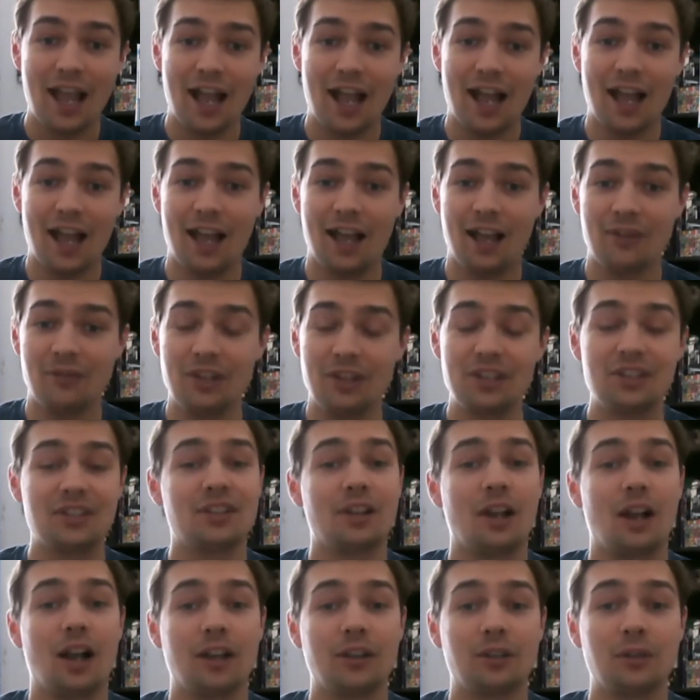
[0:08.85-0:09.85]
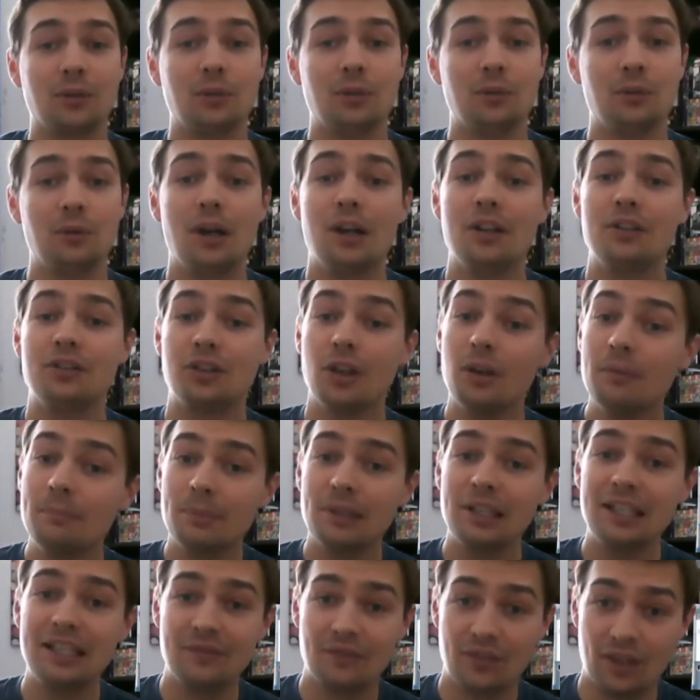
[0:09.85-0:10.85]
This I call Don't
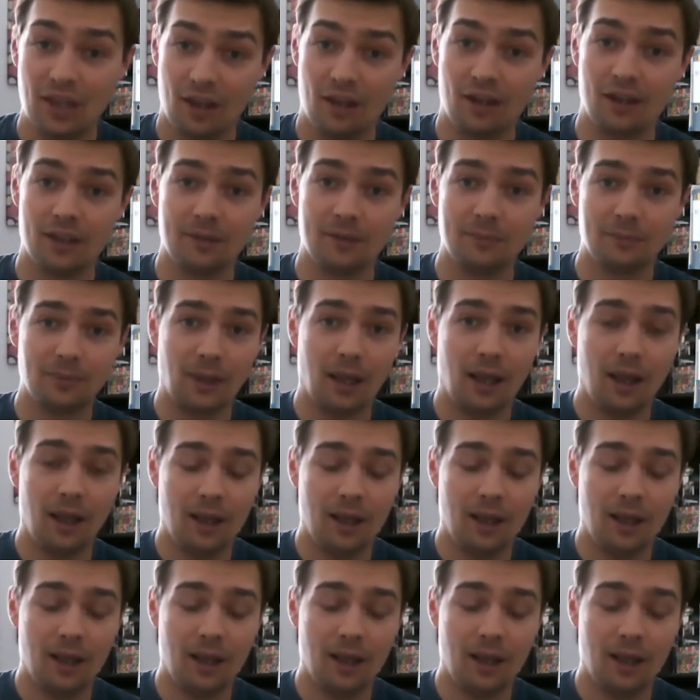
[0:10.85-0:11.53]
Believe the Hype.